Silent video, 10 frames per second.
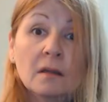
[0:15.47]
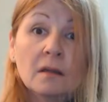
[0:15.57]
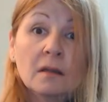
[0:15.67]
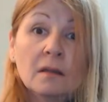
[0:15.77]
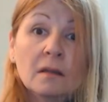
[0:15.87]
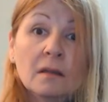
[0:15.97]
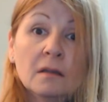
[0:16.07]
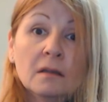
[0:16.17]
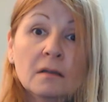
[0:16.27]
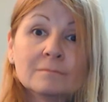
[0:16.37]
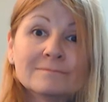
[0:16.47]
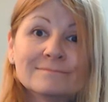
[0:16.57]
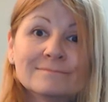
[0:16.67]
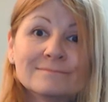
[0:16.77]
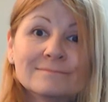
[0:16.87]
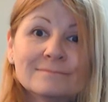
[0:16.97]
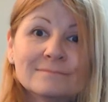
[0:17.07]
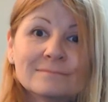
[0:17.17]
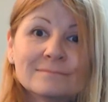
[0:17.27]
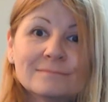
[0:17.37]

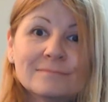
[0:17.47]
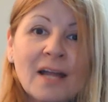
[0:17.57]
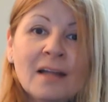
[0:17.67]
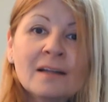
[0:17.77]
No one is speaking in this clip.